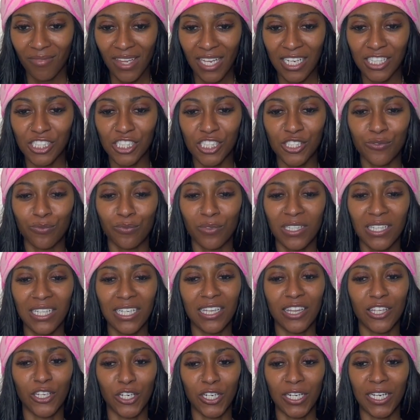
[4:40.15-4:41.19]
just
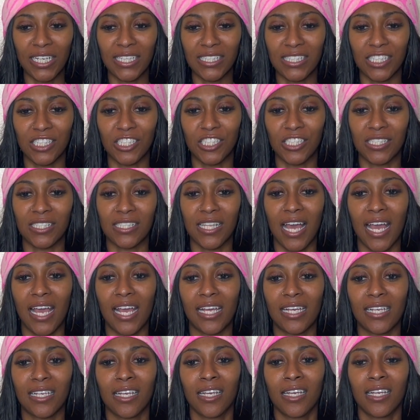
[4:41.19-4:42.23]
really learning to just
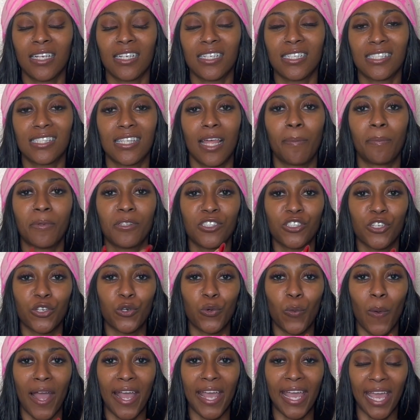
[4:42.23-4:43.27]
like step into
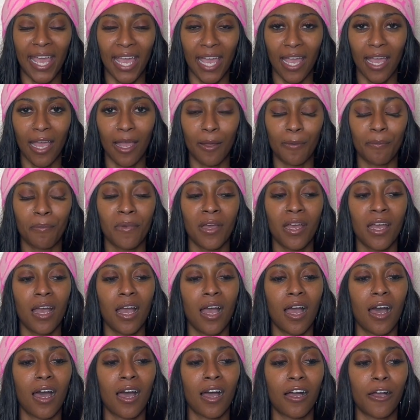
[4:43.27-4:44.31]
who I am,
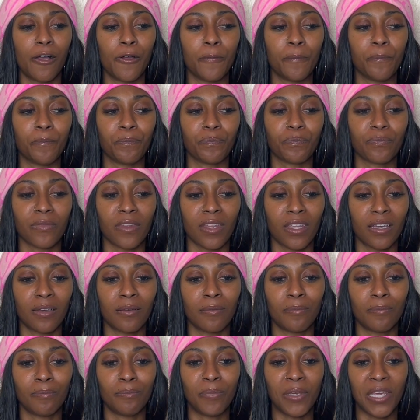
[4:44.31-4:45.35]

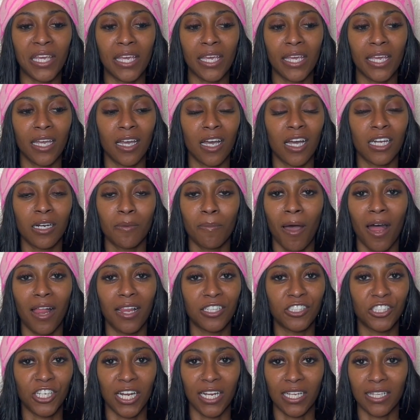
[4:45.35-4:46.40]
being
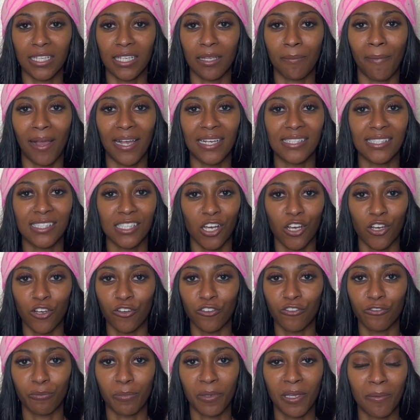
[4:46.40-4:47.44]
unapologetically
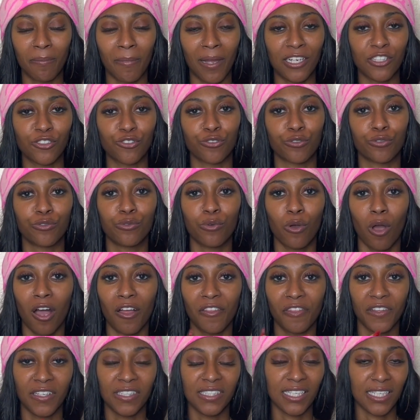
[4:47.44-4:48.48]
myself, being my true
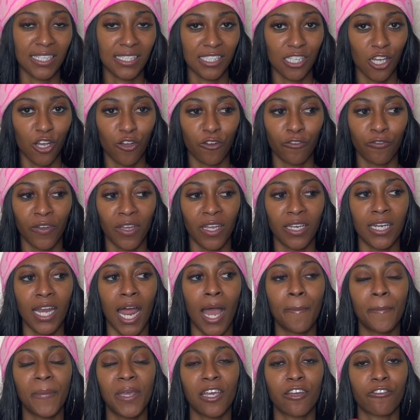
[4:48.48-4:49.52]
authentic self, and
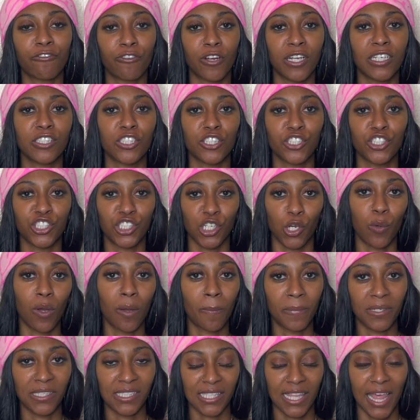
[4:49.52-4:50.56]
not being afraid to show
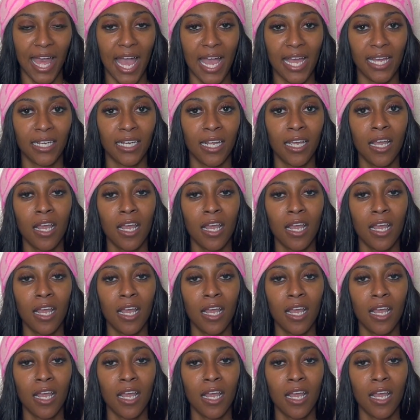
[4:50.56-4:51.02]
up as that.